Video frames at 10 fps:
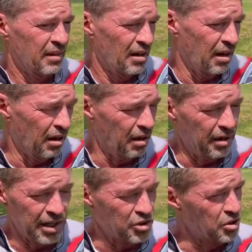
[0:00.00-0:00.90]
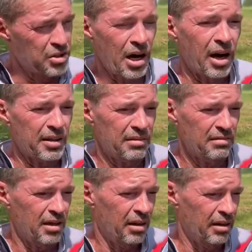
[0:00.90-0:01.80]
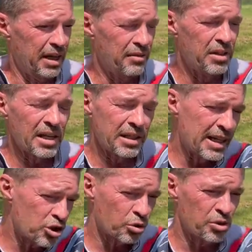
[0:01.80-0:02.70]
Uh, it's just not. Uh, even the initial